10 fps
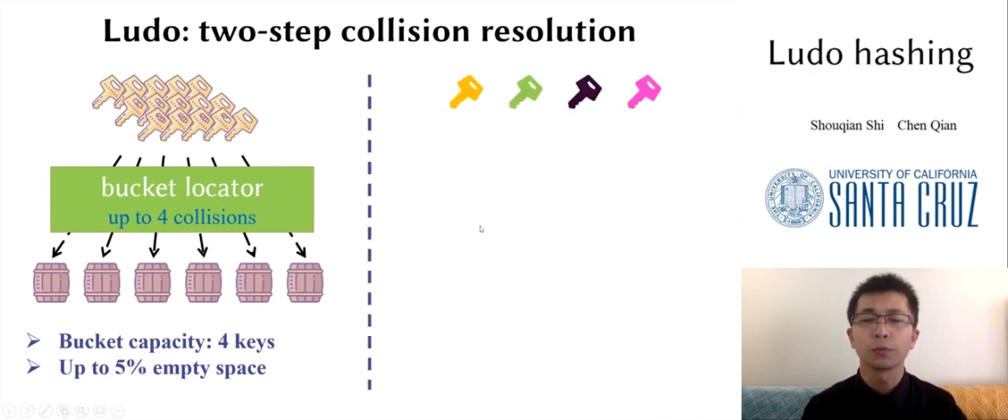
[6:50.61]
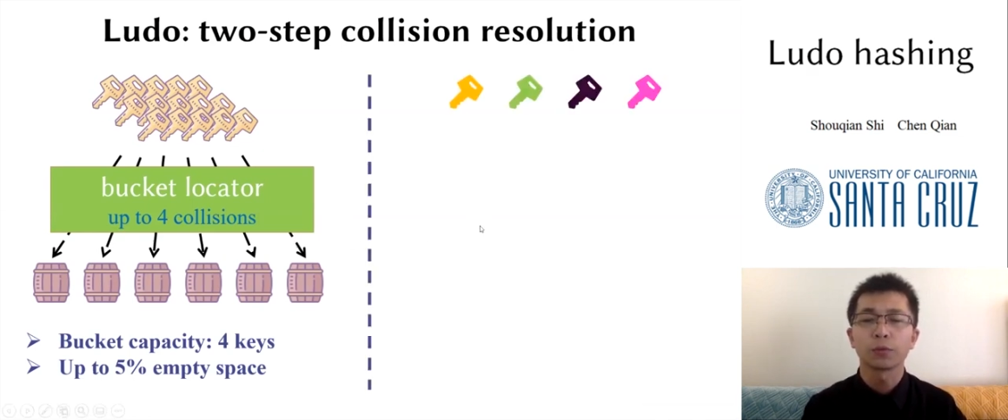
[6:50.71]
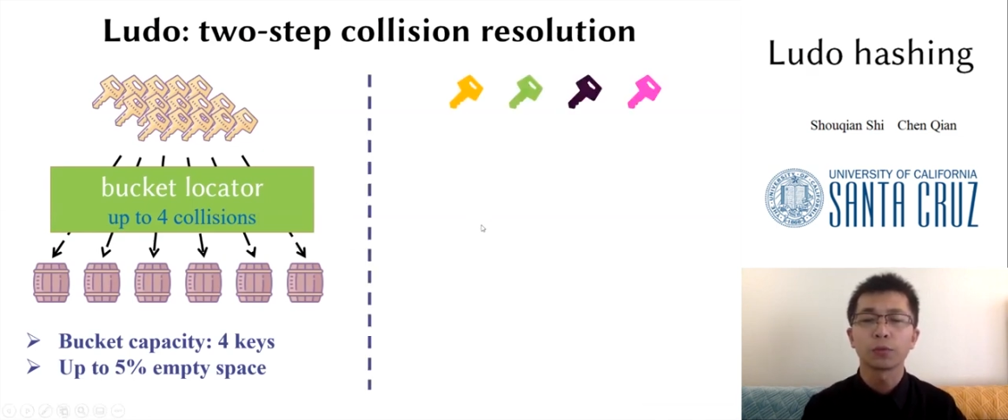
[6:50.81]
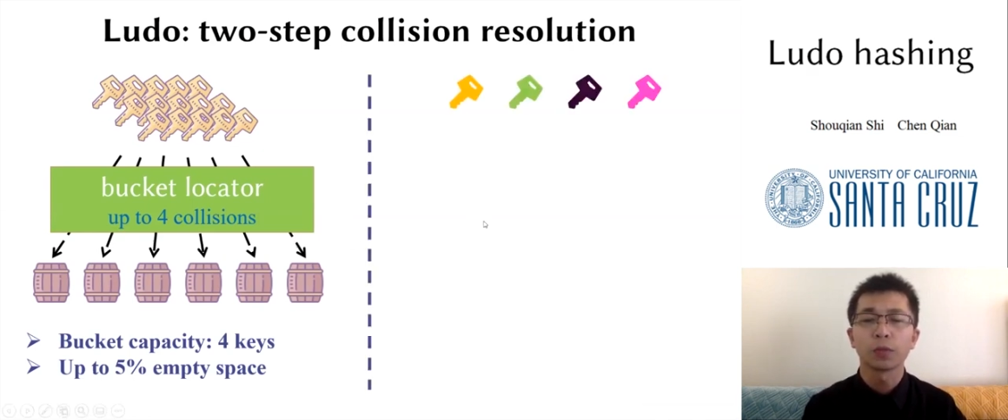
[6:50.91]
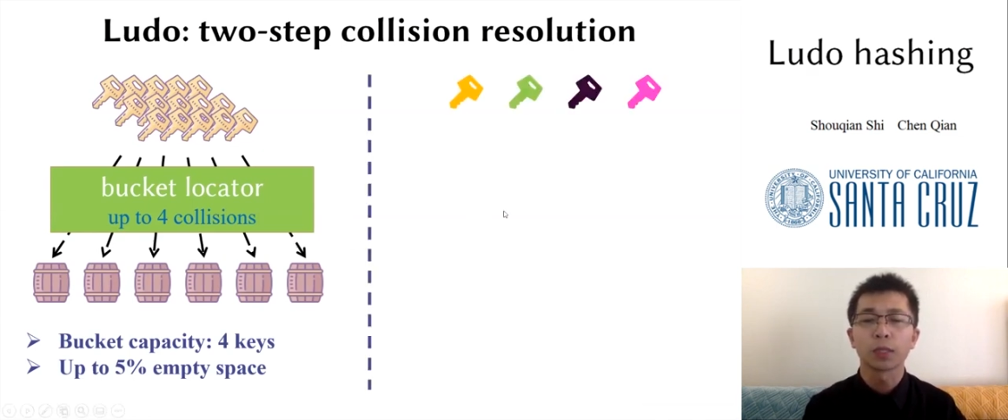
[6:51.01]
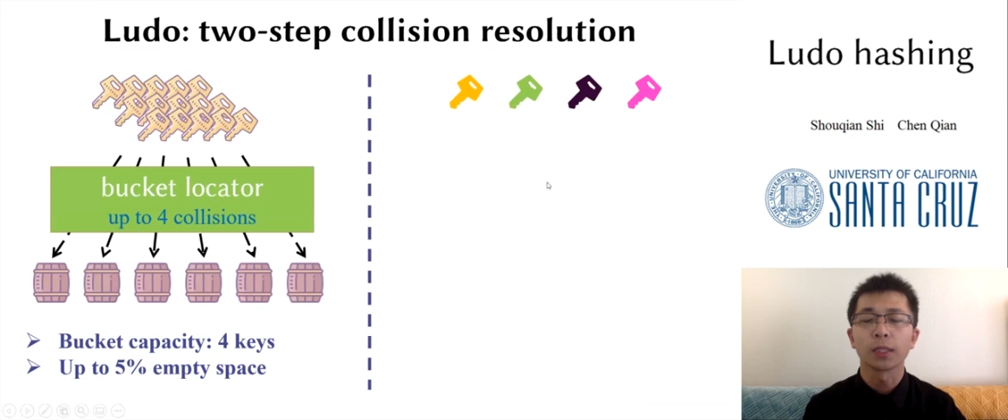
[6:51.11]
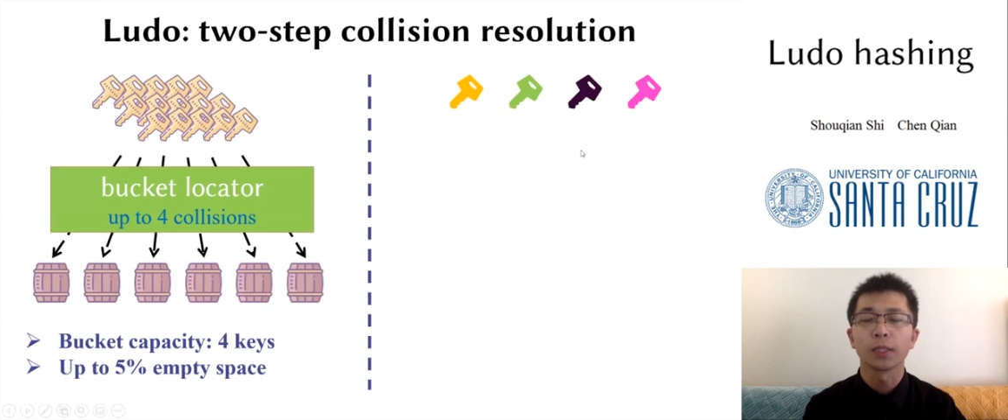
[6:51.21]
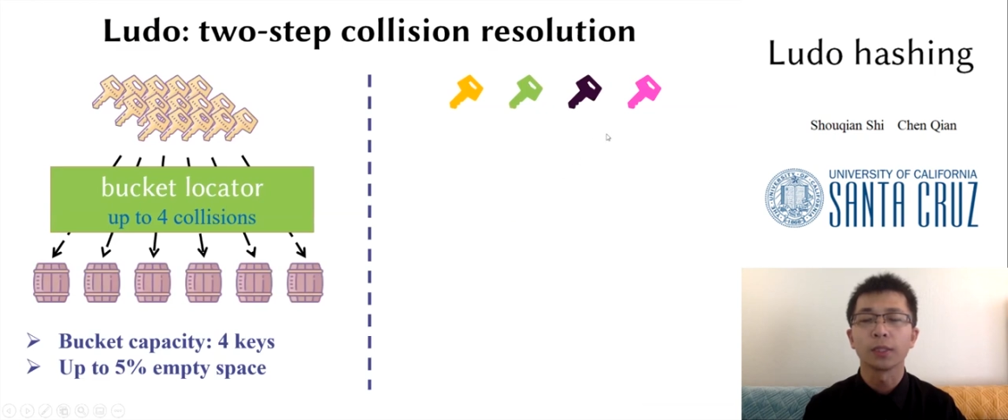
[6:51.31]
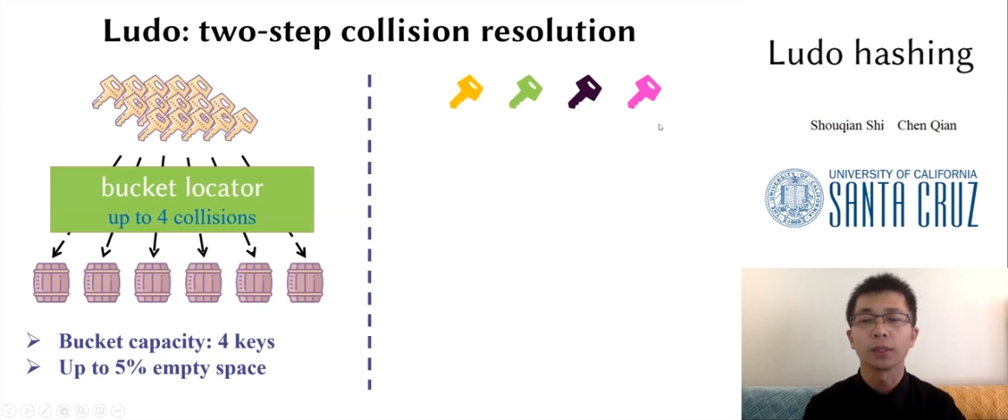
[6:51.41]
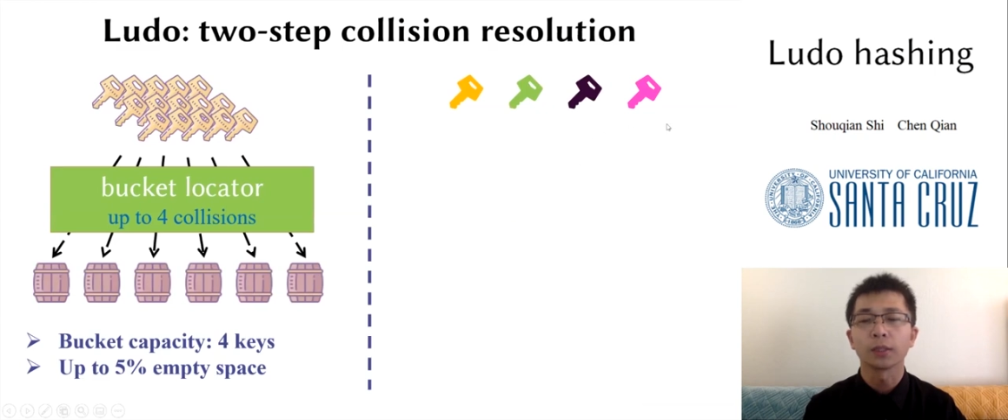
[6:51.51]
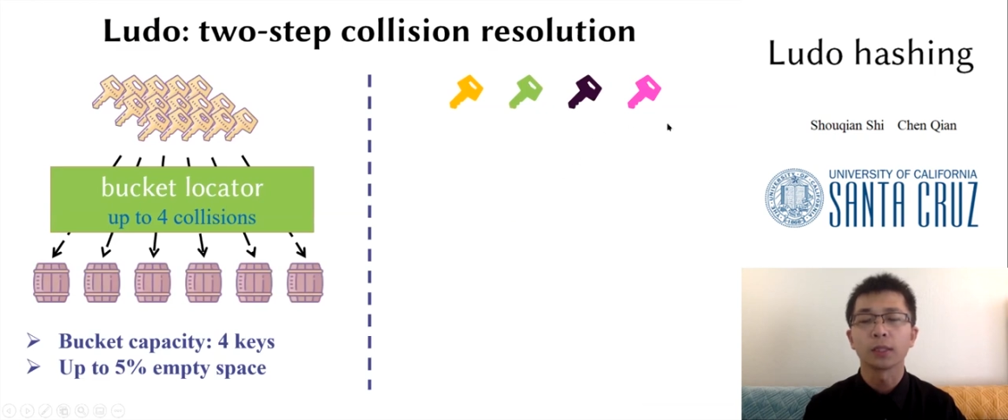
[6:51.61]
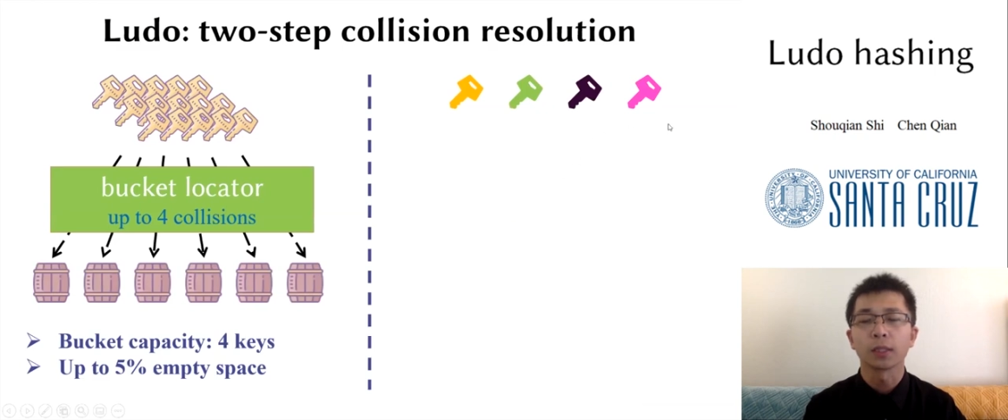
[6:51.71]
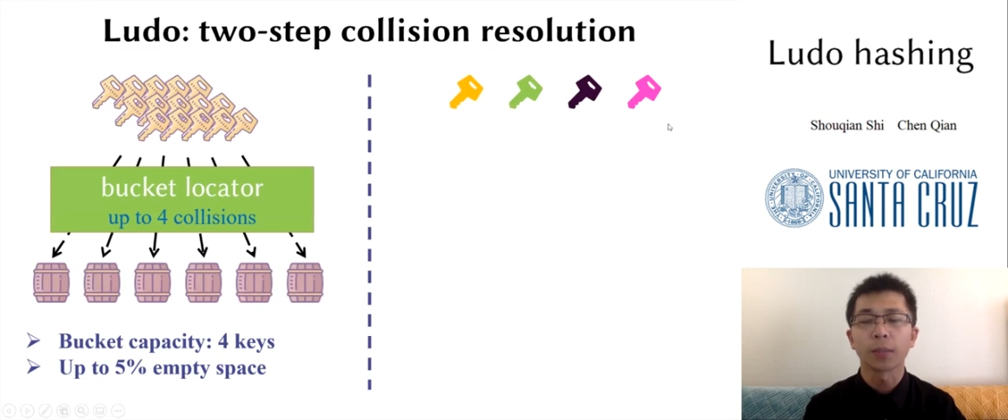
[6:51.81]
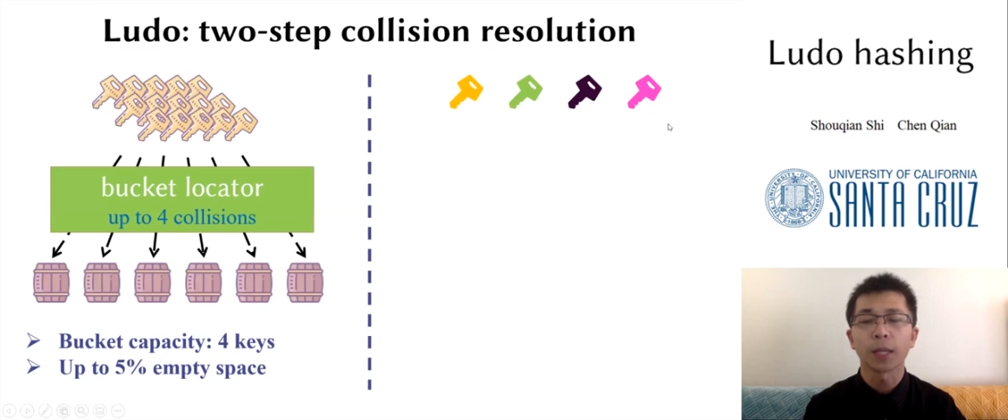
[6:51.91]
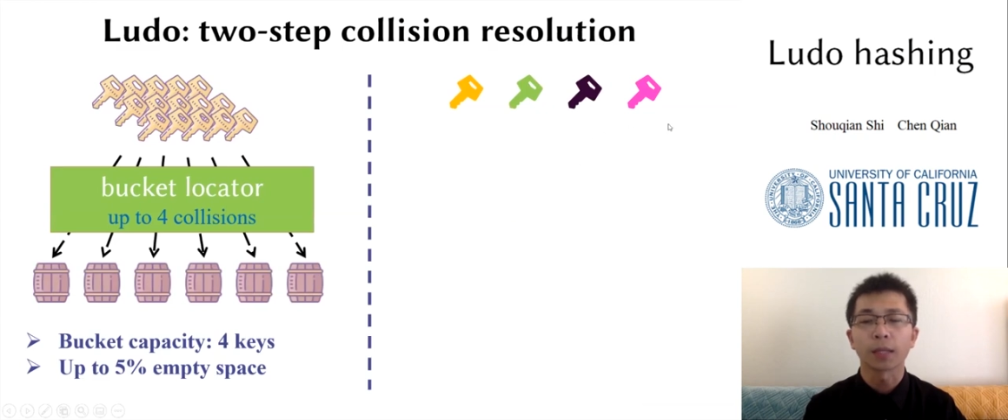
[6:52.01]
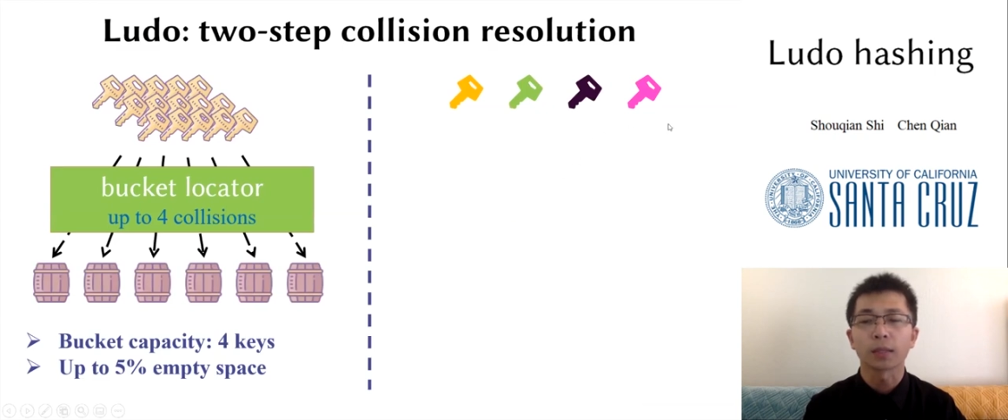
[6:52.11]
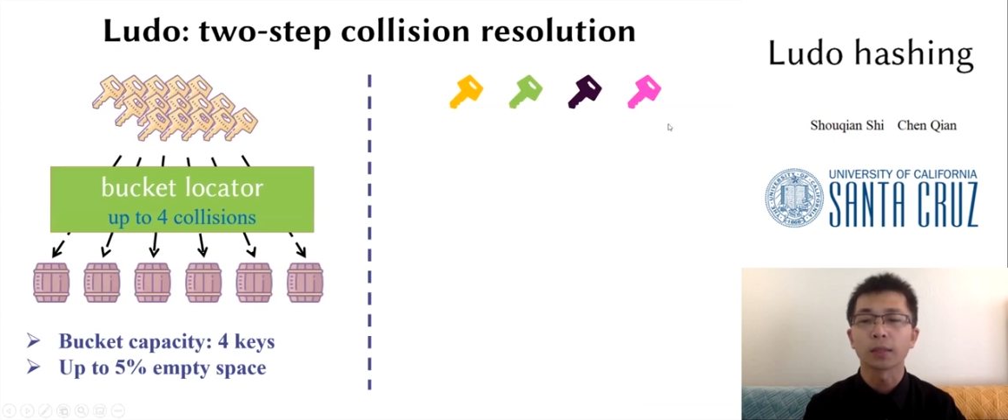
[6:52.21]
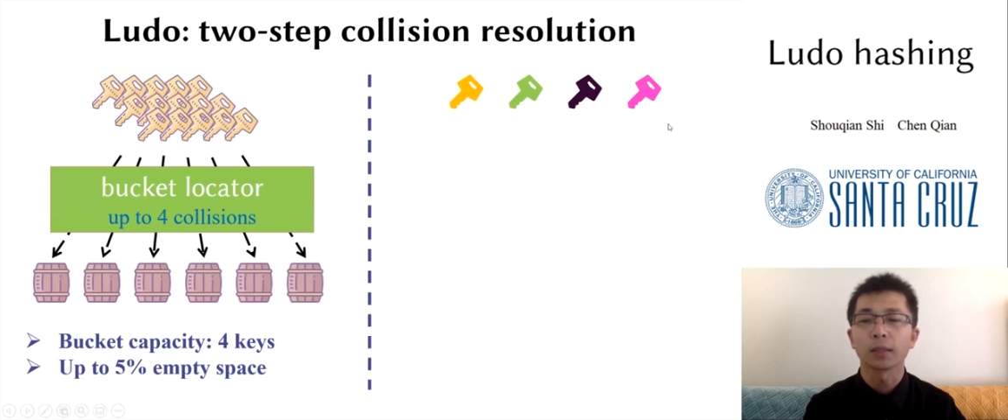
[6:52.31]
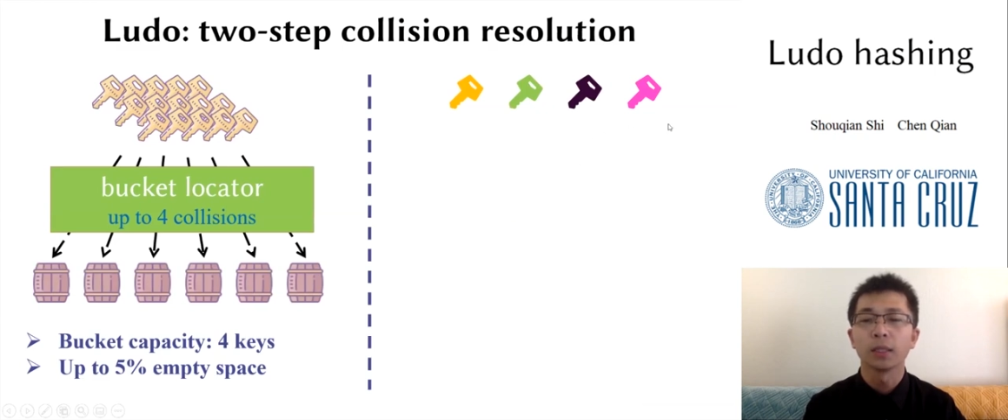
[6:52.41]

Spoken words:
4 clearance in a bucket.